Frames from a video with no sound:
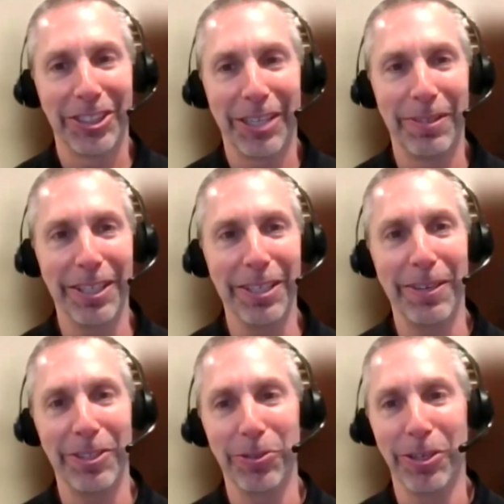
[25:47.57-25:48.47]
I mean, think
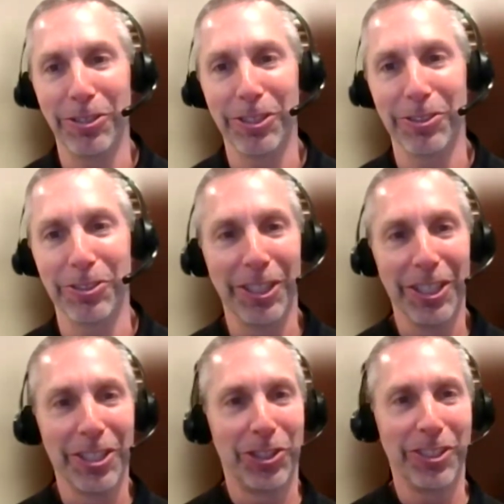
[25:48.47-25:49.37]
about you all, did
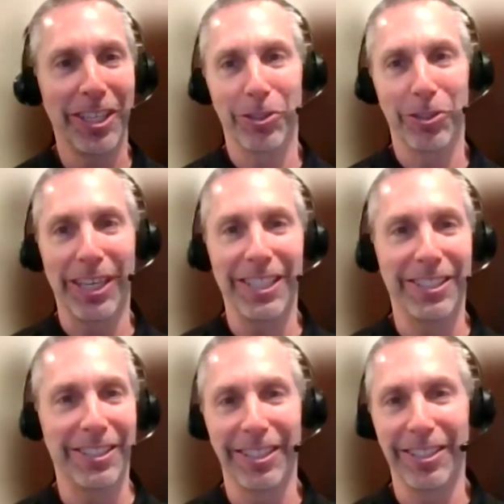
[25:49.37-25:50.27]
you get your
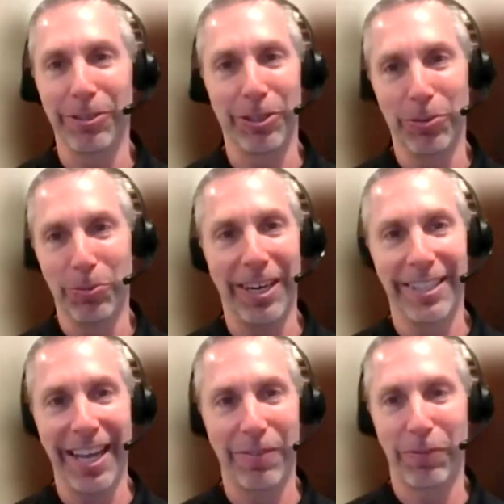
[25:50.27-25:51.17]
license and you
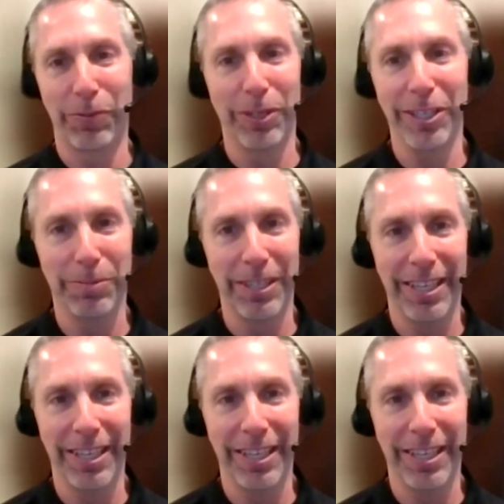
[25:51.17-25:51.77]
wanted that freedom,